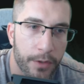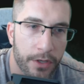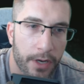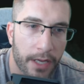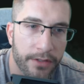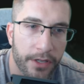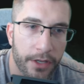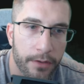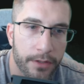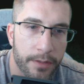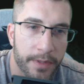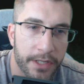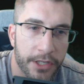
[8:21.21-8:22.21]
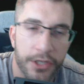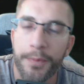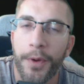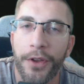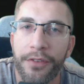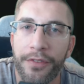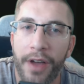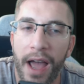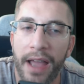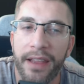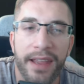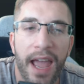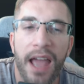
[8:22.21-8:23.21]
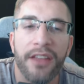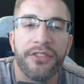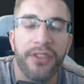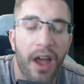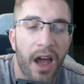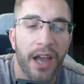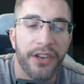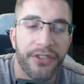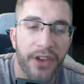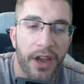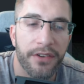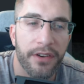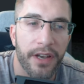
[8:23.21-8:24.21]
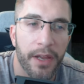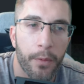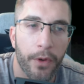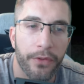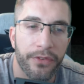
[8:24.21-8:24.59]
Would you like to use a position modifier? Yes, I certainly would,